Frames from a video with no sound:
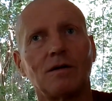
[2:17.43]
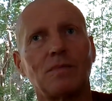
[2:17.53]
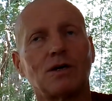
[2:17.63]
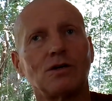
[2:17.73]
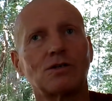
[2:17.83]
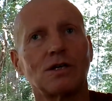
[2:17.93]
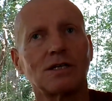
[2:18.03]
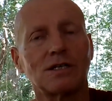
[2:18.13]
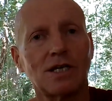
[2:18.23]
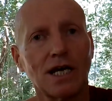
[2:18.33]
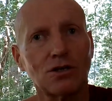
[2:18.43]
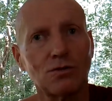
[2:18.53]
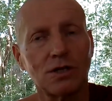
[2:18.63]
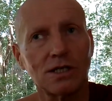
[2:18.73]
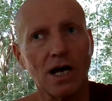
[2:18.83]
Because
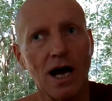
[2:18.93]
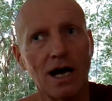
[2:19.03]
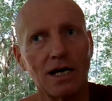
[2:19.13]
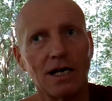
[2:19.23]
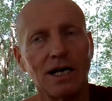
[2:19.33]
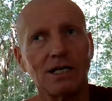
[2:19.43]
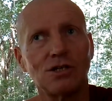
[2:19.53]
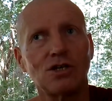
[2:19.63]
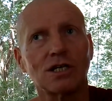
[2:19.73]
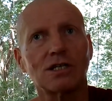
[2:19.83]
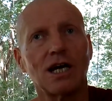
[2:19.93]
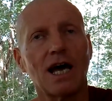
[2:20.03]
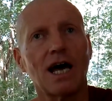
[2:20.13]
sexual desire is just